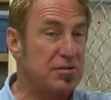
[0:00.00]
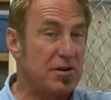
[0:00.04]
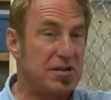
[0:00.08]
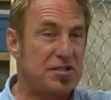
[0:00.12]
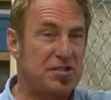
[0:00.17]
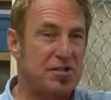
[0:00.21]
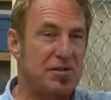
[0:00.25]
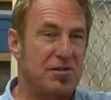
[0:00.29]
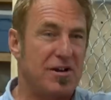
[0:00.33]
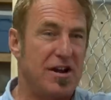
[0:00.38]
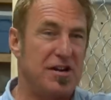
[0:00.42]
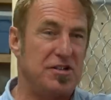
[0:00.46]

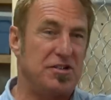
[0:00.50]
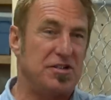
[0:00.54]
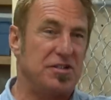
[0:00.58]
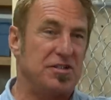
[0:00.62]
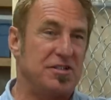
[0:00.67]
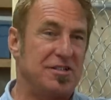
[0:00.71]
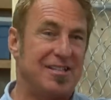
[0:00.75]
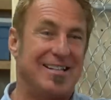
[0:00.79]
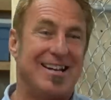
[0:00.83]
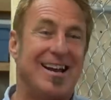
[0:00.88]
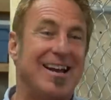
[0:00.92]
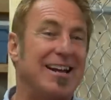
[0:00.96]

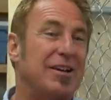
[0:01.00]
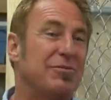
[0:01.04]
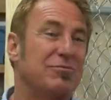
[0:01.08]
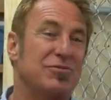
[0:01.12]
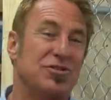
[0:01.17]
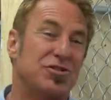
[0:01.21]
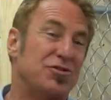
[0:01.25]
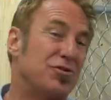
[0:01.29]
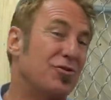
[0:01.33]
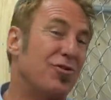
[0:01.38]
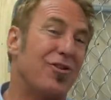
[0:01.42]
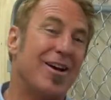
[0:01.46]
Restorations, and I can
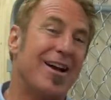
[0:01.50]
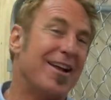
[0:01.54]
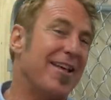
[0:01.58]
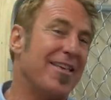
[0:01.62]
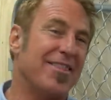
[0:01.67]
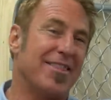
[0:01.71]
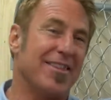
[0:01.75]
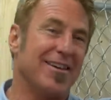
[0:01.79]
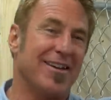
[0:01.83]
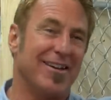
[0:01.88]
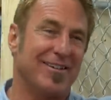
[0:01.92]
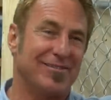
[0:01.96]
restore
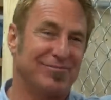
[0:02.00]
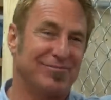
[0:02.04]
anything.